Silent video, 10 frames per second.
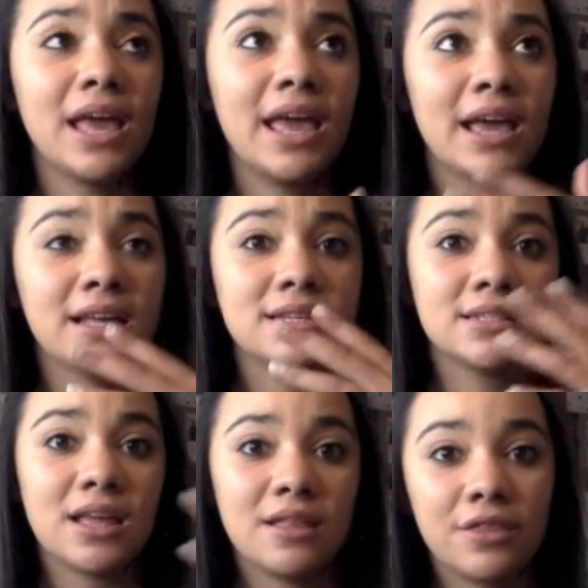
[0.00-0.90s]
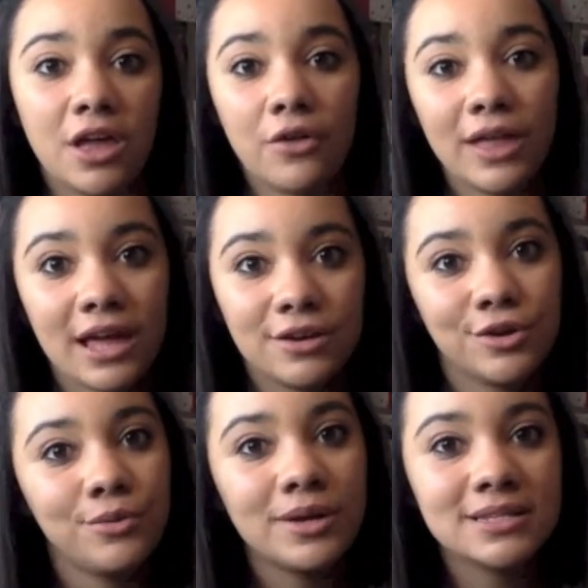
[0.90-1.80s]
and they only had
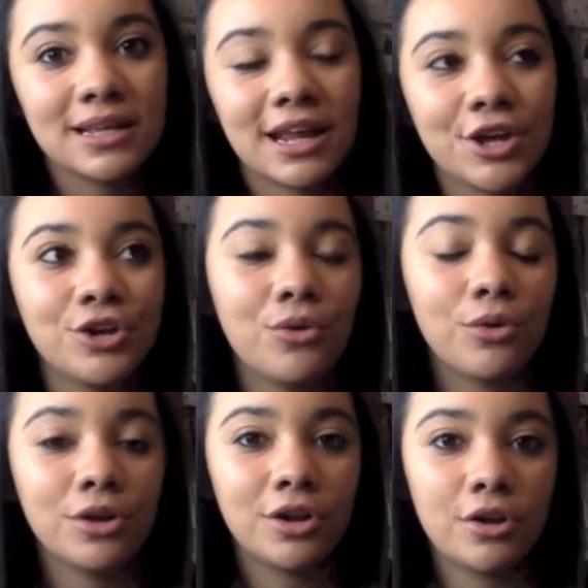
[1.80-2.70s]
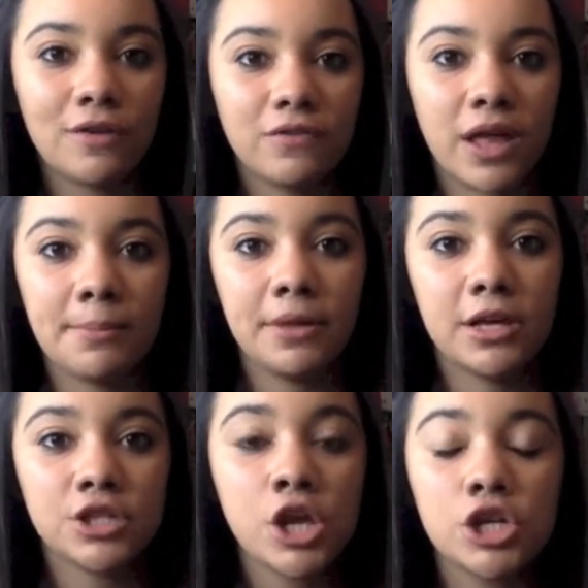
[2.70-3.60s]
new ones and I couldn't order it offline
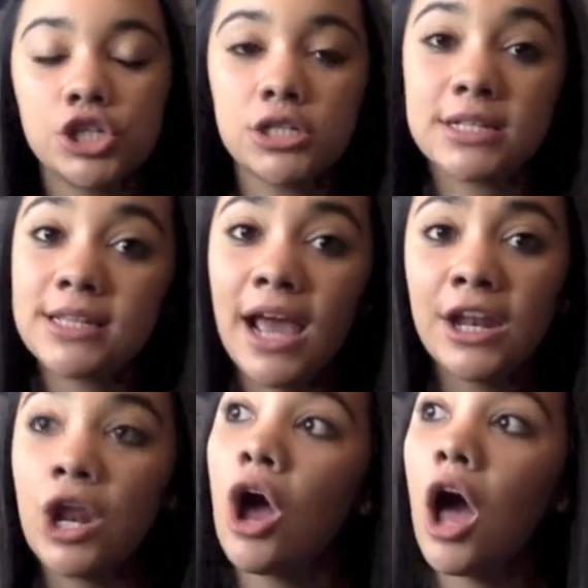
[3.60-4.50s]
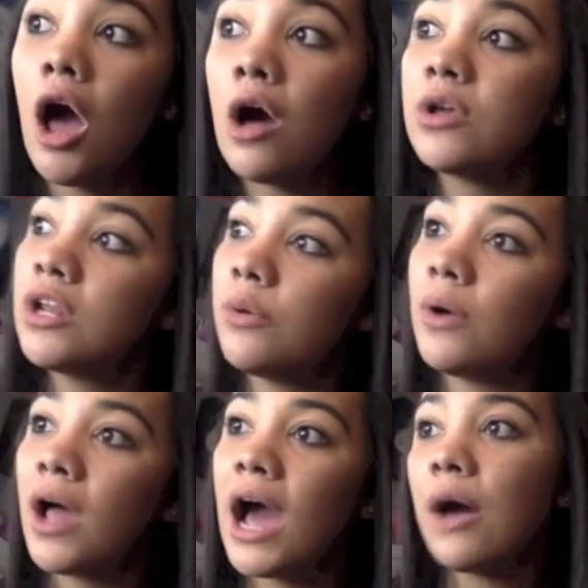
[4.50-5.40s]
because she decided, oh, you know
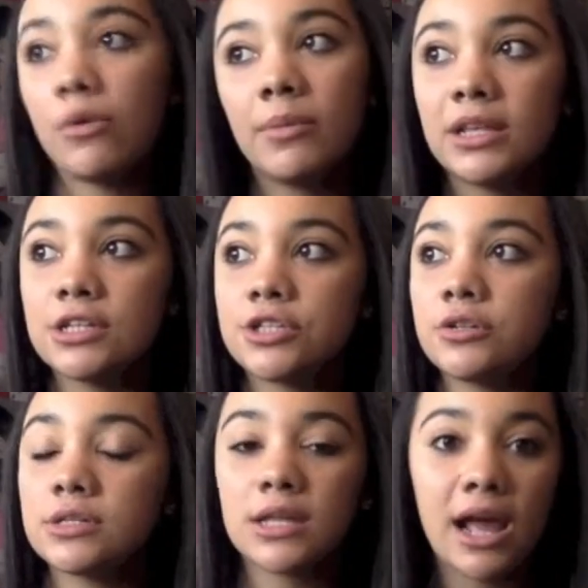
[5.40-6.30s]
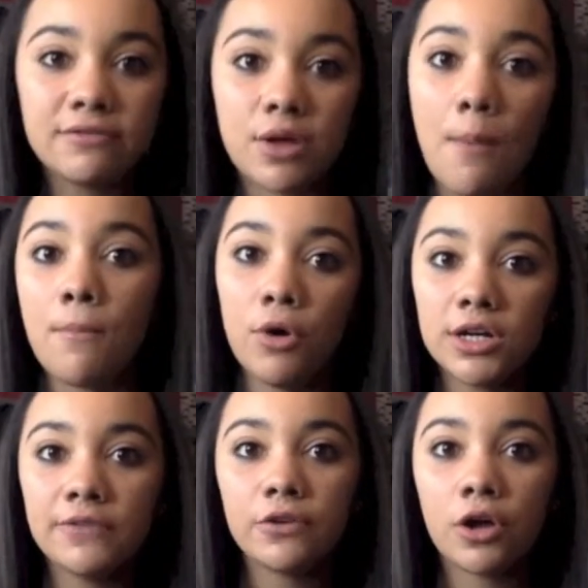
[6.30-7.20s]
what? I want to make these students' lives more
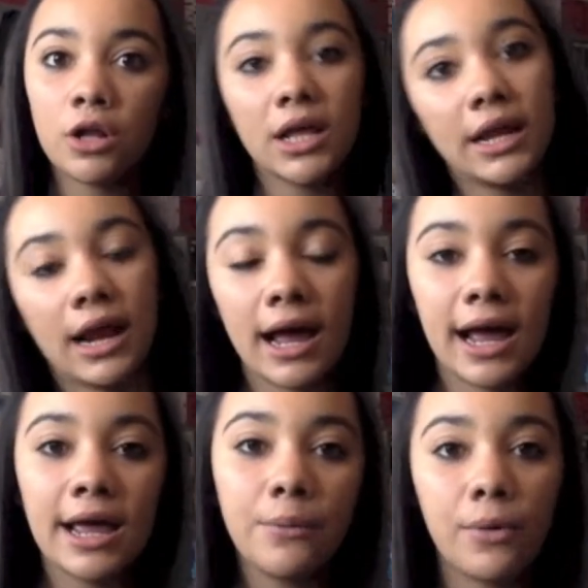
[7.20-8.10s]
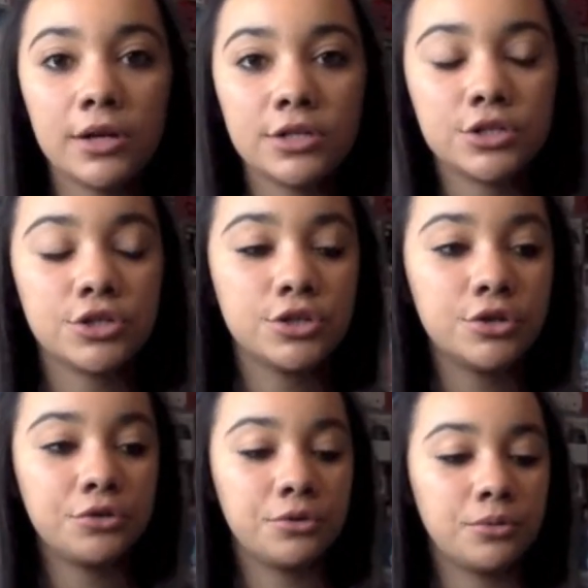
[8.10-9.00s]
difficult and I want
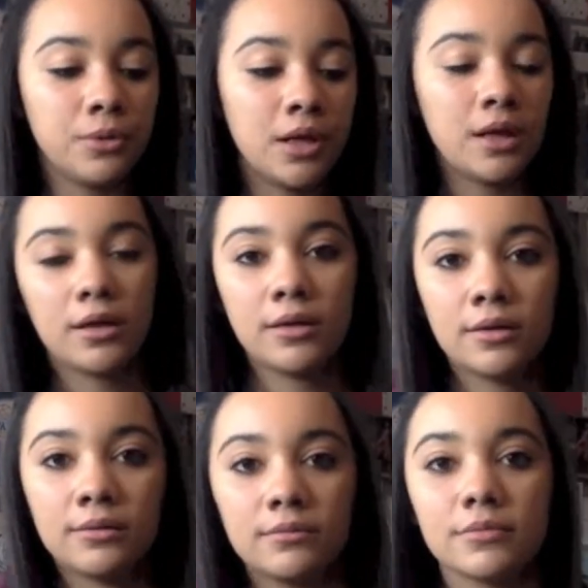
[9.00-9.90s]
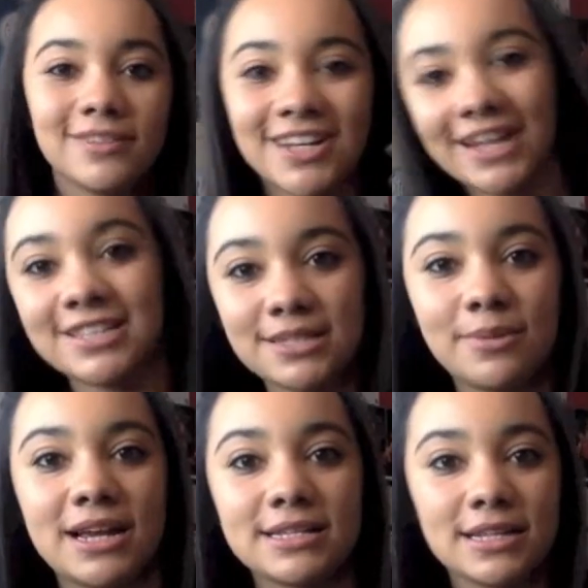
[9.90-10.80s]
to
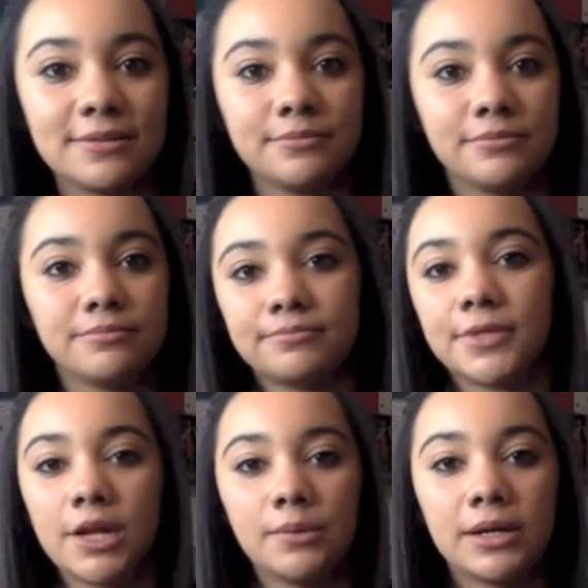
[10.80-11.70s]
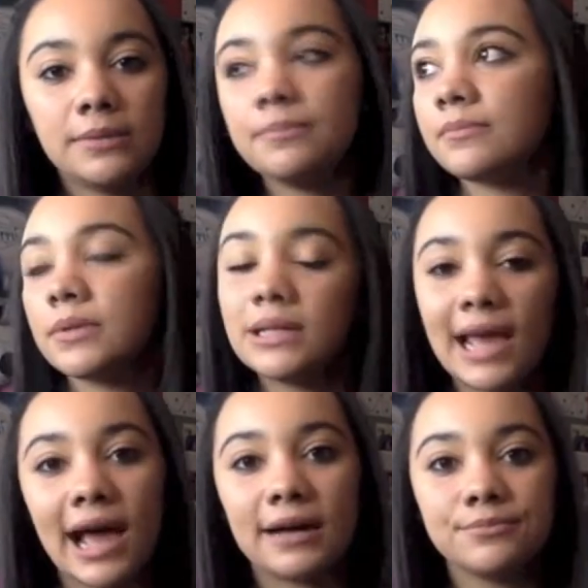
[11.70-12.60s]
customize it. You know what?
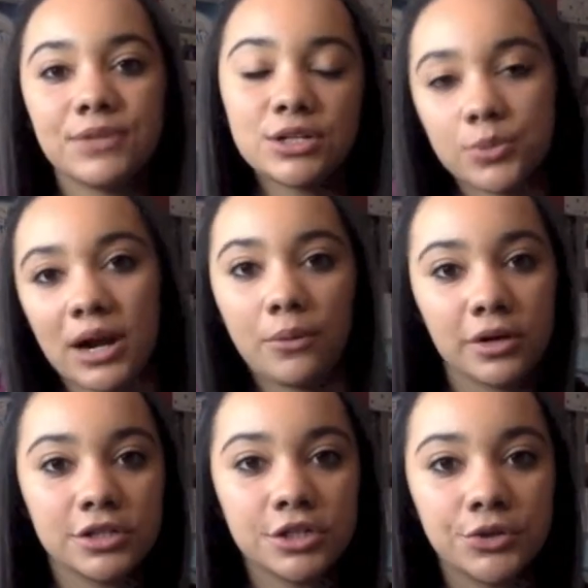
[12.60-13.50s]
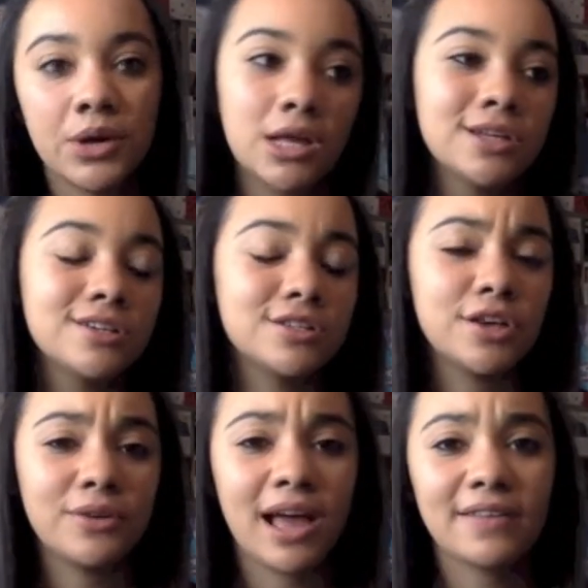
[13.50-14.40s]
Yeah, that's what I want to do.
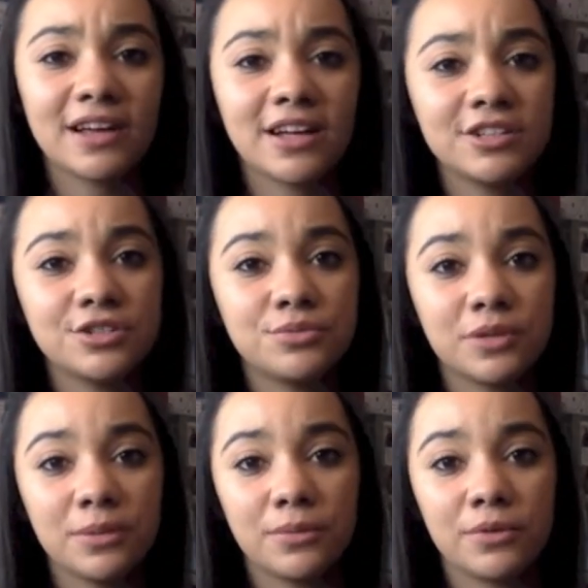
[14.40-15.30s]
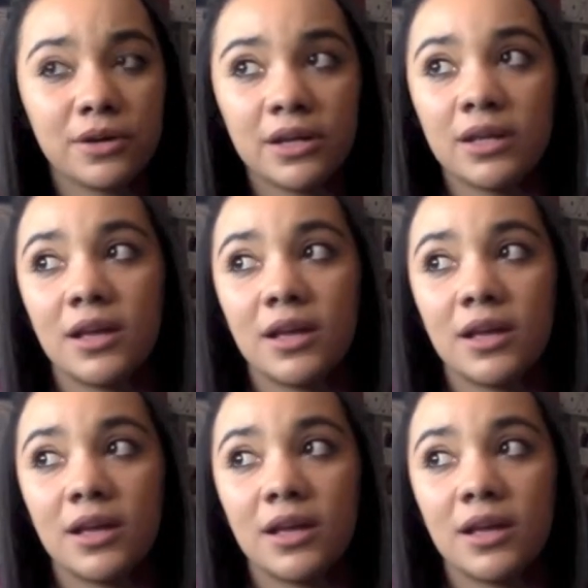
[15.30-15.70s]
So yeah, that class is really boring